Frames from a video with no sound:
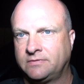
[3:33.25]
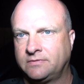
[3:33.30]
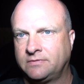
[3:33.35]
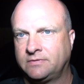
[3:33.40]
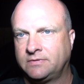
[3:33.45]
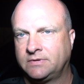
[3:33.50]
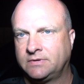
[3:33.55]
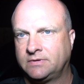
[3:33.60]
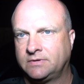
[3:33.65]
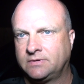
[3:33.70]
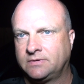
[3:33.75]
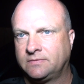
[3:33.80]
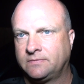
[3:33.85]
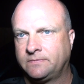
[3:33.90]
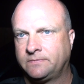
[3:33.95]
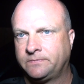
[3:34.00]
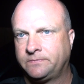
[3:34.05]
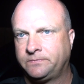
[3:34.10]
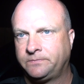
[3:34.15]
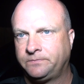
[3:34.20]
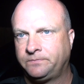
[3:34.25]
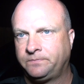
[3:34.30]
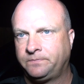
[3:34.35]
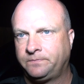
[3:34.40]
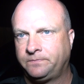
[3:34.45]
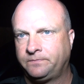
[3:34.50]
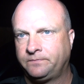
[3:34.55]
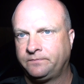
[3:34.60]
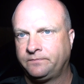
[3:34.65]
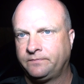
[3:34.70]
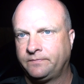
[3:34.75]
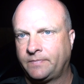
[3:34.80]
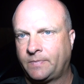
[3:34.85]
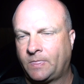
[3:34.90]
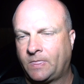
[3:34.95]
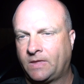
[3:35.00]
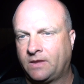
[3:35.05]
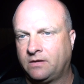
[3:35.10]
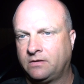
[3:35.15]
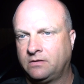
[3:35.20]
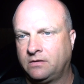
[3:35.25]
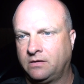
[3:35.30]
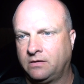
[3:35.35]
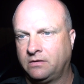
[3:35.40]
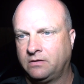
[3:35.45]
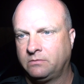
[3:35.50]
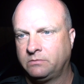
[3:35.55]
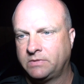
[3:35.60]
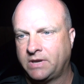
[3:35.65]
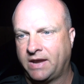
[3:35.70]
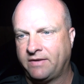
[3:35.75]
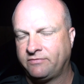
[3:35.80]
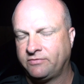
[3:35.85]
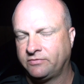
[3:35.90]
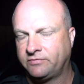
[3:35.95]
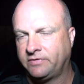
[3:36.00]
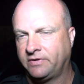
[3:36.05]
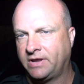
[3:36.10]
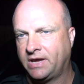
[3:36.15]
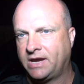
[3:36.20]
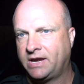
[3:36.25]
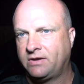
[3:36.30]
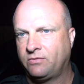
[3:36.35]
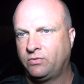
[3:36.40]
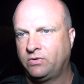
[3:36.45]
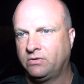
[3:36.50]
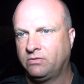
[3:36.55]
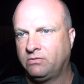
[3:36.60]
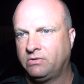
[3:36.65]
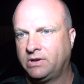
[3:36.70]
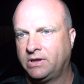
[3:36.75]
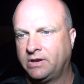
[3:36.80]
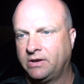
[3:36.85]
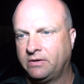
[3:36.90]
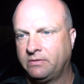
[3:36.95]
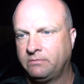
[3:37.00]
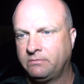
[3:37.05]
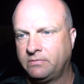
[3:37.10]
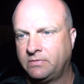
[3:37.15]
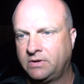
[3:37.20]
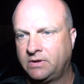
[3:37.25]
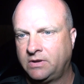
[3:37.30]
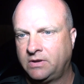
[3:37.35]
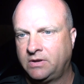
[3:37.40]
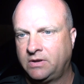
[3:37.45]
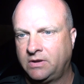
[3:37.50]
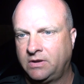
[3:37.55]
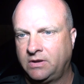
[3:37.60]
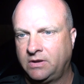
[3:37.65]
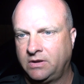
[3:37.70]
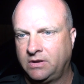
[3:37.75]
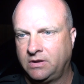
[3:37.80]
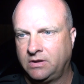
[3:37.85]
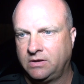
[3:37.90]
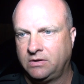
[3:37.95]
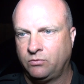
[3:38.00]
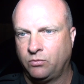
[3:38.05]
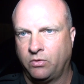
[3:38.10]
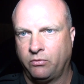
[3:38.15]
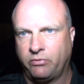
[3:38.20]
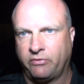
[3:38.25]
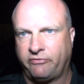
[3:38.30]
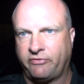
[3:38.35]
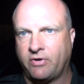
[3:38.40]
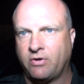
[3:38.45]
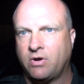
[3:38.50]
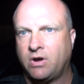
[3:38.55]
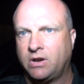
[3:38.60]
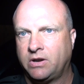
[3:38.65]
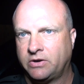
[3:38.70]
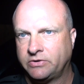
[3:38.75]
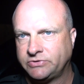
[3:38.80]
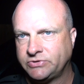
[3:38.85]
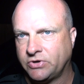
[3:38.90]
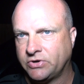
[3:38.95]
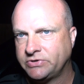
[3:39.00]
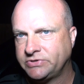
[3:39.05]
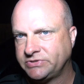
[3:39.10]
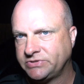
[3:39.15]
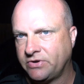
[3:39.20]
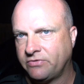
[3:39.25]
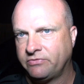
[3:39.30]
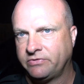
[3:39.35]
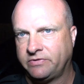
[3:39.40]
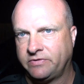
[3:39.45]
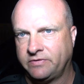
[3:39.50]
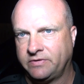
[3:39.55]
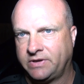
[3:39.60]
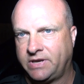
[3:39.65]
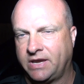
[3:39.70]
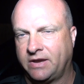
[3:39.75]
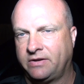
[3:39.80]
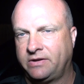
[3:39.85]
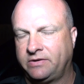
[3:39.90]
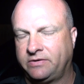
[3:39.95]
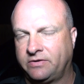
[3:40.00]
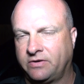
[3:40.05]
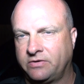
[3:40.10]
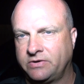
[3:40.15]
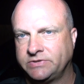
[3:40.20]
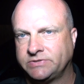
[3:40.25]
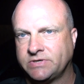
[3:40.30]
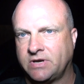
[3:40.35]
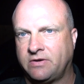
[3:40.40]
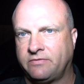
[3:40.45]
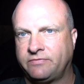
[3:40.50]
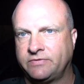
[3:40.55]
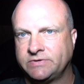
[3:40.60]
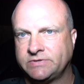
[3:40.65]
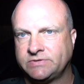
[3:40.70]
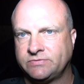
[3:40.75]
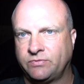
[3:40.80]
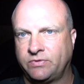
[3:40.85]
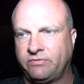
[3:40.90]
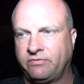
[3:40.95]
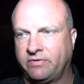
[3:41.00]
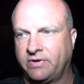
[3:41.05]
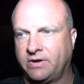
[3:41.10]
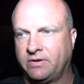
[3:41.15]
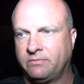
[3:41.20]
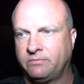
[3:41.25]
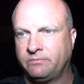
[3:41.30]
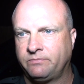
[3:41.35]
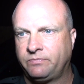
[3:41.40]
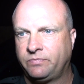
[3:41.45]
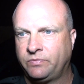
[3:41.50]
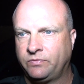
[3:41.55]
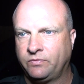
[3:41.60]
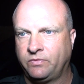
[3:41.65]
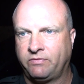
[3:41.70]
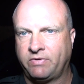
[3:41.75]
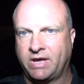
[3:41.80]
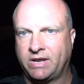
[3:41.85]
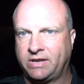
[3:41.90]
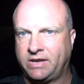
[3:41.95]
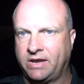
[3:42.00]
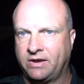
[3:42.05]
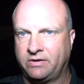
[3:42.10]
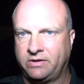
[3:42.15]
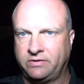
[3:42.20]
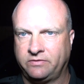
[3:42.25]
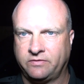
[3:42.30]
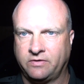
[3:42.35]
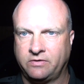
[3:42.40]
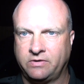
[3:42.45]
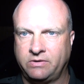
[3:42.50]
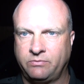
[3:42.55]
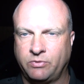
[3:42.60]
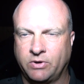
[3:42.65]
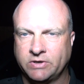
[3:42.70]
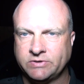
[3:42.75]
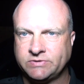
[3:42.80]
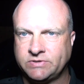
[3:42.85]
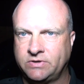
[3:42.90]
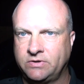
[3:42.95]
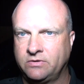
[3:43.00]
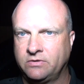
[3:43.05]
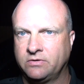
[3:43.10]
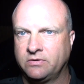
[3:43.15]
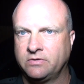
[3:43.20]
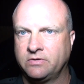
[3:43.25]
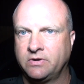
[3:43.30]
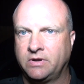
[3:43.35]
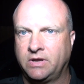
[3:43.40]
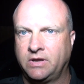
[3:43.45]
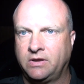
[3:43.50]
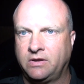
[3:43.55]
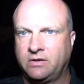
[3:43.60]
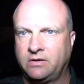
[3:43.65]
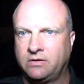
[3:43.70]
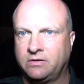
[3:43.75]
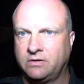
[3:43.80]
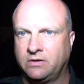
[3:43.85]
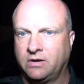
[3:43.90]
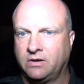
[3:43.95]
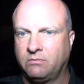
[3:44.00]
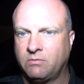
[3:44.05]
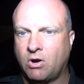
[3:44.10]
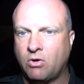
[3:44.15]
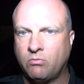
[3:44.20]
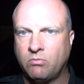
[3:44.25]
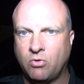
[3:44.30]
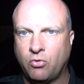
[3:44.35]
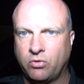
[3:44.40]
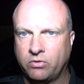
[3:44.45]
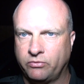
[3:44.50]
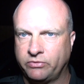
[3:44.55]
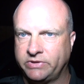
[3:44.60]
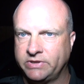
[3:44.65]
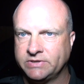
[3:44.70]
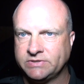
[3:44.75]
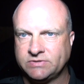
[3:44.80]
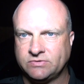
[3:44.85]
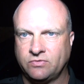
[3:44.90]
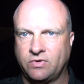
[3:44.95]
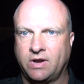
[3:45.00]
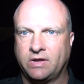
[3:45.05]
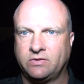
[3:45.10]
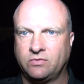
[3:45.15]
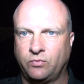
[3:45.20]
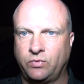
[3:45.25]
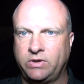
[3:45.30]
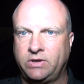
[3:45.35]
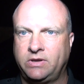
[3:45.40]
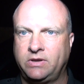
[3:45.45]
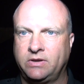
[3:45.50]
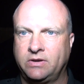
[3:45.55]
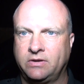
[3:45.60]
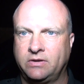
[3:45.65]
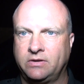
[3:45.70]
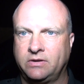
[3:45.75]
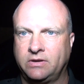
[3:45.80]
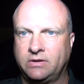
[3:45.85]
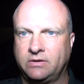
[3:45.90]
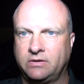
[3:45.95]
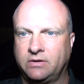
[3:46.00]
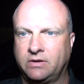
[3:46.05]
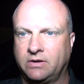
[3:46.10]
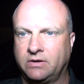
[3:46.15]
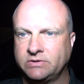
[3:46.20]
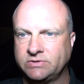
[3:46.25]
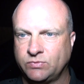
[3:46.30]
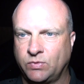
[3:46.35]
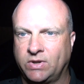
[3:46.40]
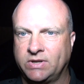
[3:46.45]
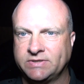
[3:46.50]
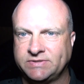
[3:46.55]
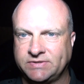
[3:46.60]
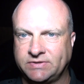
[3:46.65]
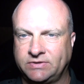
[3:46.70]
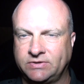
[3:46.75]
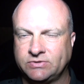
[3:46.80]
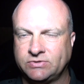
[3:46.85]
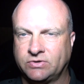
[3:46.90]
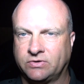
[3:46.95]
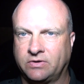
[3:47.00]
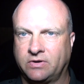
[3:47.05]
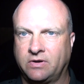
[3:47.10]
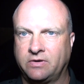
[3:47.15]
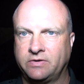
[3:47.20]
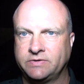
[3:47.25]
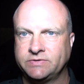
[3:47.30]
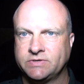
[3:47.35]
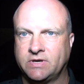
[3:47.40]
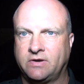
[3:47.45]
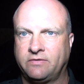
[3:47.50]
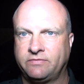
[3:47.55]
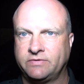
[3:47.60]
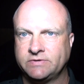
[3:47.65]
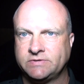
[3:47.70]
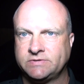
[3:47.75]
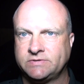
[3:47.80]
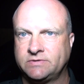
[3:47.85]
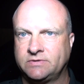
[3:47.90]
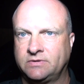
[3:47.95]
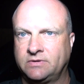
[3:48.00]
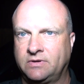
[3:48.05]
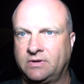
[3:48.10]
What happens now? Um, after tonight, we'll um, we'll refer all our charges over to the county attorney's office. We've um, we've had a county attorney prosecutor um, on board with this throughout the weekend, and uh, as well as the district attorney's office,